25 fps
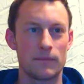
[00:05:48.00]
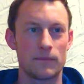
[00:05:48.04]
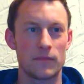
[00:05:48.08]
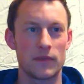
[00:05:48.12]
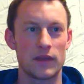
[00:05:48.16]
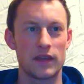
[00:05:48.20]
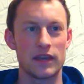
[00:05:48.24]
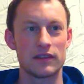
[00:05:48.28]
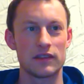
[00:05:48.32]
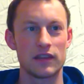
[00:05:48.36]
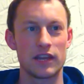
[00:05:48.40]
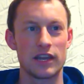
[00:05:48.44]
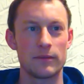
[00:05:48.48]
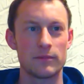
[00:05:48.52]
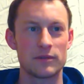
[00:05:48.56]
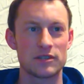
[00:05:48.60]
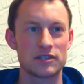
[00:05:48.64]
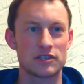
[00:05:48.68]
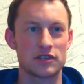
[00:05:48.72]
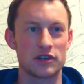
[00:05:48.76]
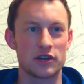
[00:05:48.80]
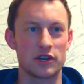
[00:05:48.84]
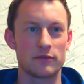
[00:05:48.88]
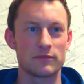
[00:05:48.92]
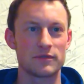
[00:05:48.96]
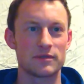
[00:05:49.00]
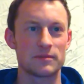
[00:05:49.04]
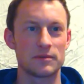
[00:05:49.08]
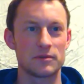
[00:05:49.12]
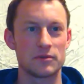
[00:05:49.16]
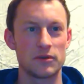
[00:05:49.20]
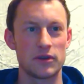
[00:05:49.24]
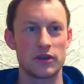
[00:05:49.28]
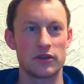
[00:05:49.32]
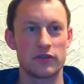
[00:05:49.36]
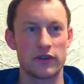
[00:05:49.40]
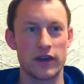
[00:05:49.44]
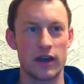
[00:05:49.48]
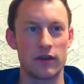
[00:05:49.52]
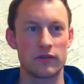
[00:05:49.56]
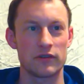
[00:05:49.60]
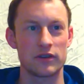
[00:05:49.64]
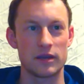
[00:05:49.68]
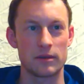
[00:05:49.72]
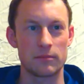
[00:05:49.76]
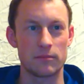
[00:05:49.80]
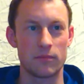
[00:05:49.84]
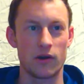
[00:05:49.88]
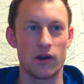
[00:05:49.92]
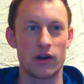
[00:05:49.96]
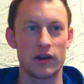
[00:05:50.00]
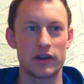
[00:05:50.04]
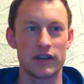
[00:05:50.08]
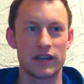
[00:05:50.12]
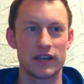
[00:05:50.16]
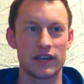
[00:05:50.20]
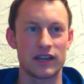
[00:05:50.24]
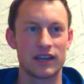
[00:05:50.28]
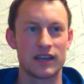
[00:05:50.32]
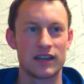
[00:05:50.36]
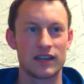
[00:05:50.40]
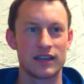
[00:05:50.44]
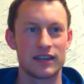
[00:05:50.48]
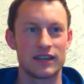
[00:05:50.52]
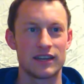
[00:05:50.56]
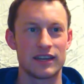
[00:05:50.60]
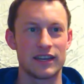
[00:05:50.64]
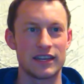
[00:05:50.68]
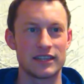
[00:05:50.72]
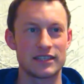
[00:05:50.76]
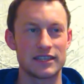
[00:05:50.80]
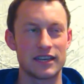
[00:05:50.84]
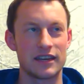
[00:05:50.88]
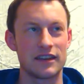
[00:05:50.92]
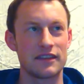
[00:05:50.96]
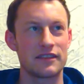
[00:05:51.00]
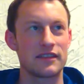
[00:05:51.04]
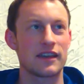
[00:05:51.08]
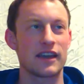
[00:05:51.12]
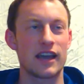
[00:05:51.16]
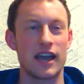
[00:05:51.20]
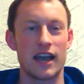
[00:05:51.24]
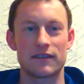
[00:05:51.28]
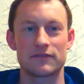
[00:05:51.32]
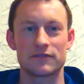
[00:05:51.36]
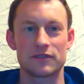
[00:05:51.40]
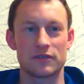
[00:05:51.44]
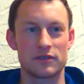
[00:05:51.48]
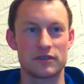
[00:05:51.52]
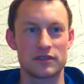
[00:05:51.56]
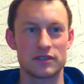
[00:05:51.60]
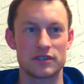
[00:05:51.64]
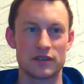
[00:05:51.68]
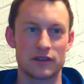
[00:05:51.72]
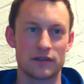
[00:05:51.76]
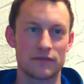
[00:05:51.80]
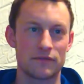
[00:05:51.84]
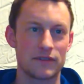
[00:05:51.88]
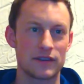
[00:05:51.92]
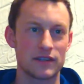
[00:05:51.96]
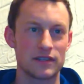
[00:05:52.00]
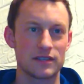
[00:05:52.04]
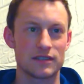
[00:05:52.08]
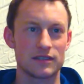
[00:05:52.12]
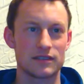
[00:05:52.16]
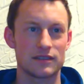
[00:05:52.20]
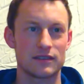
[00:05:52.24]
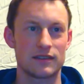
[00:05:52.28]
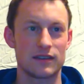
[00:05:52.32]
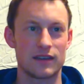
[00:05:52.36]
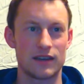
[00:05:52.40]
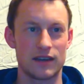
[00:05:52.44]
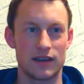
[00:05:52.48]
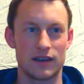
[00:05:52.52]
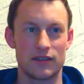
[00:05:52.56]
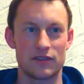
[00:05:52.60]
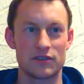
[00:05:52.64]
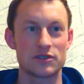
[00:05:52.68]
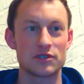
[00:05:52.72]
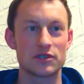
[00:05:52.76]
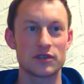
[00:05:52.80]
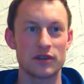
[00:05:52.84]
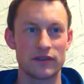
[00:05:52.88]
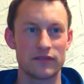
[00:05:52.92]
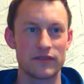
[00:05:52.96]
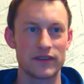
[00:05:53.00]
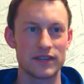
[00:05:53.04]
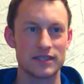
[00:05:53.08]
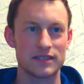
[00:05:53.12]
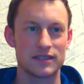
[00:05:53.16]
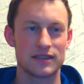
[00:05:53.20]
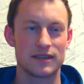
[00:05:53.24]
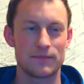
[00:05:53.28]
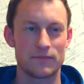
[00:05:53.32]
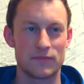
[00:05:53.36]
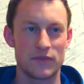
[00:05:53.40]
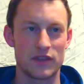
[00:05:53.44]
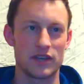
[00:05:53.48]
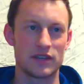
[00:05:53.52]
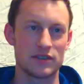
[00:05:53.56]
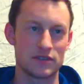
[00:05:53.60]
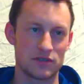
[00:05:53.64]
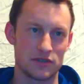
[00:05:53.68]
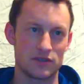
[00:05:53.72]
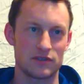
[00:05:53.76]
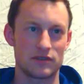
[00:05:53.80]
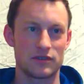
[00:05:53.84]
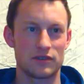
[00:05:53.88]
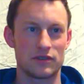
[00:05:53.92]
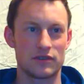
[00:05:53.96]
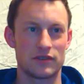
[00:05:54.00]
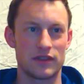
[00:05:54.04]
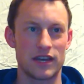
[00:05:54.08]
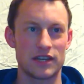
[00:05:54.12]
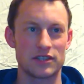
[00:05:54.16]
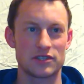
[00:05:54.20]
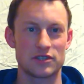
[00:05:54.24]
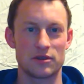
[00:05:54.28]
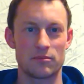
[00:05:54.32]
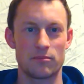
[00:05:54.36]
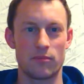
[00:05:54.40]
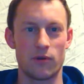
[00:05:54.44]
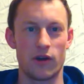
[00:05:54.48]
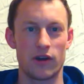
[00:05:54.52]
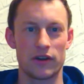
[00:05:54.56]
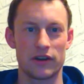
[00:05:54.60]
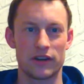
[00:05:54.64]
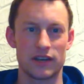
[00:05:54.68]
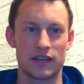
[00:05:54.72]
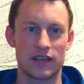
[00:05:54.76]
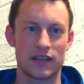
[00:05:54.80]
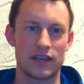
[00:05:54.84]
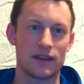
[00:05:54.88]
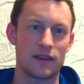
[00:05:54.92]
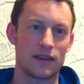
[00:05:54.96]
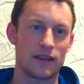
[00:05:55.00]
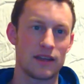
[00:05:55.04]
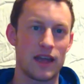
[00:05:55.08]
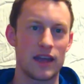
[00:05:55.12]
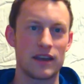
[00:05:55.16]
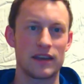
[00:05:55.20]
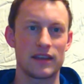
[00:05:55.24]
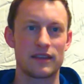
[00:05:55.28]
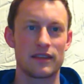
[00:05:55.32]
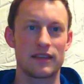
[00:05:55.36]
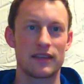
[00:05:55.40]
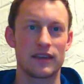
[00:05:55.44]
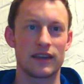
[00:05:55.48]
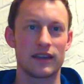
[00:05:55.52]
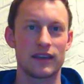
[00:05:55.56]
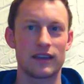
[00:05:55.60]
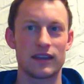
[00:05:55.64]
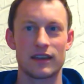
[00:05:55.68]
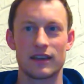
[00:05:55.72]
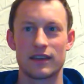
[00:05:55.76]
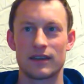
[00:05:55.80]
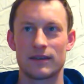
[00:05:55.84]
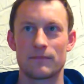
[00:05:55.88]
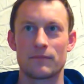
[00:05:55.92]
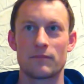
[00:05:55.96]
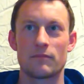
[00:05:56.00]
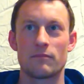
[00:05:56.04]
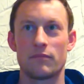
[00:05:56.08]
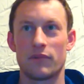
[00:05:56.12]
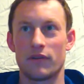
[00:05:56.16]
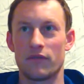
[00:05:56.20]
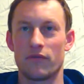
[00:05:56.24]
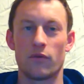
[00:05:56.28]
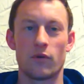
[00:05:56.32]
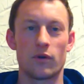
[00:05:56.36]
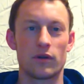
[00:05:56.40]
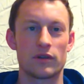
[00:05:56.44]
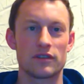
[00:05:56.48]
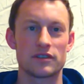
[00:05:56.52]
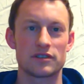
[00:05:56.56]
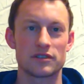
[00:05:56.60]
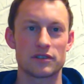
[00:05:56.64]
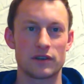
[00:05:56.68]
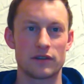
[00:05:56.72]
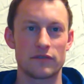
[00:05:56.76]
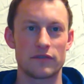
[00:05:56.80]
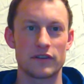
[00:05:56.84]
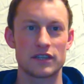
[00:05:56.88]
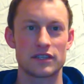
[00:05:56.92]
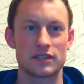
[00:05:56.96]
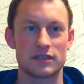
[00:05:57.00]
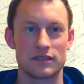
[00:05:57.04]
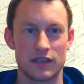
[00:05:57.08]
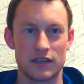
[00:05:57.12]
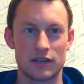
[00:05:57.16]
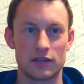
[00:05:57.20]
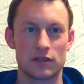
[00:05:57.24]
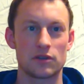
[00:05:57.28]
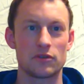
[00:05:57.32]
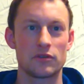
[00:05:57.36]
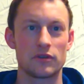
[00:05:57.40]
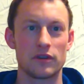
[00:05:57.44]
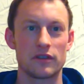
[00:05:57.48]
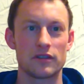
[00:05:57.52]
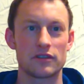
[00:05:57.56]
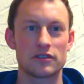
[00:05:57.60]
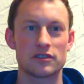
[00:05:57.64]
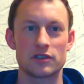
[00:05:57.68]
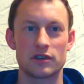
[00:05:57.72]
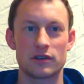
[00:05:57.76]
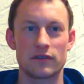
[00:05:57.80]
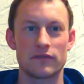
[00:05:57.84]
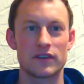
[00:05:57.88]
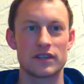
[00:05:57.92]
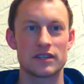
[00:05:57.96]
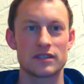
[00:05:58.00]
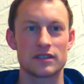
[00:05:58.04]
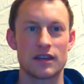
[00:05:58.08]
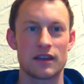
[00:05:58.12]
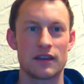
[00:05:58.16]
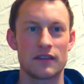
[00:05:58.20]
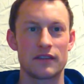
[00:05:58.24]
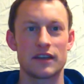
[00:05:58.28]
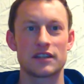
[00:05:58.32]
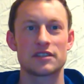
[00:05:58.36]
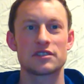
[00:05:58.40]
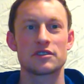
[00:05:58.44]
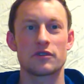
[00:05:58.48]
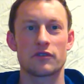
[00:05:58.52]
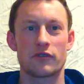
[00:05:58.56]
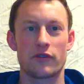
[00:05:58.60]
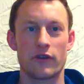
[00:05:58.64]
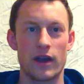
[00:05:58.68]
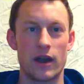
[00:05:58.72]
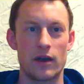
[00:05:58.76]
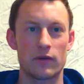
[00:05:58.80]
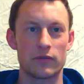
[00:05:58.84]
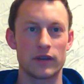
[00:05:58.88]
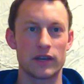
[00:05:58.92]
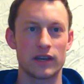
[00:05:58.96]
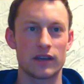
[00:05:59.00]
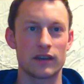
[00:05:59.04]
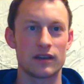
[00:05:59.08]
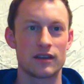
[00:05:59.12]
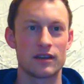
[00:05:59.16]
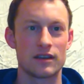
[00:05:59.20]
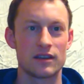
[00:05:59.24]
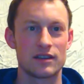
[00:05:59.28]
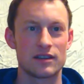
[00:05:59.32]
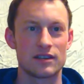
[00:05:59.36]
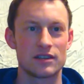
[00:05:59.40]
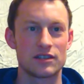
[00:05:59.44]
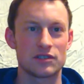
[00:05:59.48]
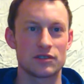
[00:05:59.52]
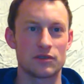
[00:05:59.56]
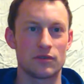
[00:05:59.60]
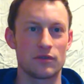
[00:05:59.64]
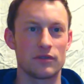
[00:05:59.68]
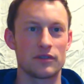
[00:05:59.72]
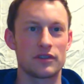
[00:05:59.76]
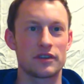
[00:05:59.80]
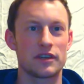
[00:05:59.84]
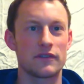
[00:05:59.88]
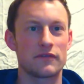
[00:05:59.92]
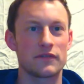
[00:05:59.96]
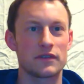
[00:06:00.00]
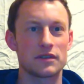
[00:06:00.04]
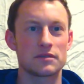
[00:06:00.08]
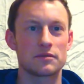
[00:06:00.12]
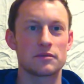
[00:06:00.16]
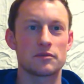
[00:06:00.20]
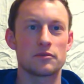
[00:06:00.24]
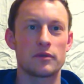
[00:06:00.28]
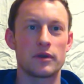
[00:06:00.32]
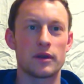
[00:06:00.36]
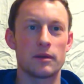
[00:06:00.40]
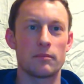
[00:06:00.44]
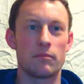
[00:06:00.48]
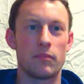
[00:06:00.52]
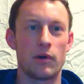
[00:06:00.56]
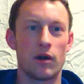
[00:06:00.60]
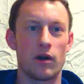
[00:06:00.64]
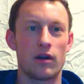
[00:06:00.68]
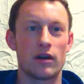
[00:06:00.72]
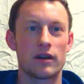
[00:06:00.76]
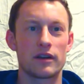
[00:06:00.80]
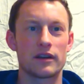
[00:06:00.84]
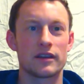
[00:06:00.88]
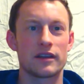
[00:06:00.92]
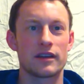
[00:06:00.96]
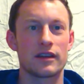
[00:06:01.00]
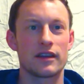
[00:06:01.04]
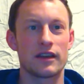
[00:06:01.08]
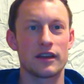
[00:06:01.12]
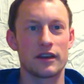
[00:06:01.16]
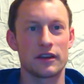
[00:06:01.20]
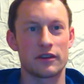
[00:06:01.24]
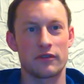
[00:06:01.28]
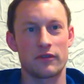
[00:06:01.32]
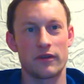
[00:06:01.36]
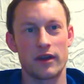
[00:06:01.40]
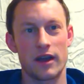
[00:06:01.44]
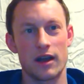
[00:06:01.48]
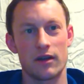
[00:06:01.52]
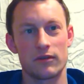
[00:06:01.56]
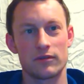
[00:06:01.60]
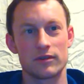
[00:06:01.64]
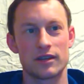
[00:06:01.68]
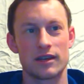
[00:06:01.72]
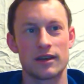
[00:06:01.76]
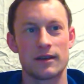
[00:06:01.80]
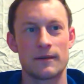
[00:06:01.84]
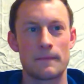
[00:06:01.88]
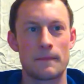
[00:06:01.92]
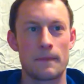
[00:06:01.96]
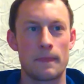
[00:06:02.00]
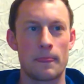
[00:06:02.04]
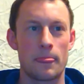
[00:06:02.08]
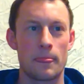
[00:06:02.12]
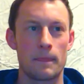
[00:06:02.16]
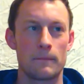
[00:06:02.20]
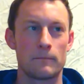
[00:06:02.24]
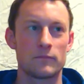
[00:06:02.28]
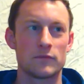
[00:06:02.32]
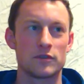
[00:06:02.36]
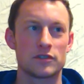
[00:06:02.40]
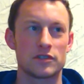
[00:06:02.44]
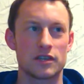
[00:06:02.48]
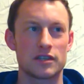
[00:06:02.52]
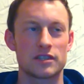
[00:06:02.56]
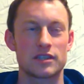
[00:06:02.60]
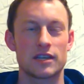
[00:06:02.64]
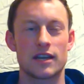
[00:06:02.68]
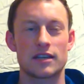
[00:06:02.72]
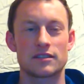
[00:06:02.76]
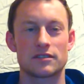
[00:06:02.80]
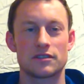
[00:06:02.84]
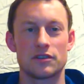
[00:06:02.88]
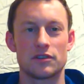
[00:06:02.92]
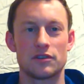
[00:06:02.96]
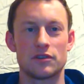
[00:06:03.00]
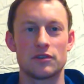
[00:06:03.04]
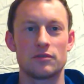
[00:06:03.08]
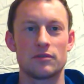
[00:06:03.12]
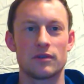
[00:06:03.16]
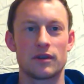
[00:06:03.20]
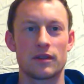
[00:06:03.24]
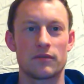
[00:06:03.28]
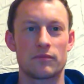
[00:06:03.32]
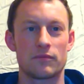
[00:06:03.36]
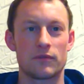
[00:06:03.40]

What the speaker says: in layman's terms, between grounding and bonding, it's anything after the service, that's your bonding. Anything before the service, including the service, that's your grounding. So the difference between a bond and a ground just has to do with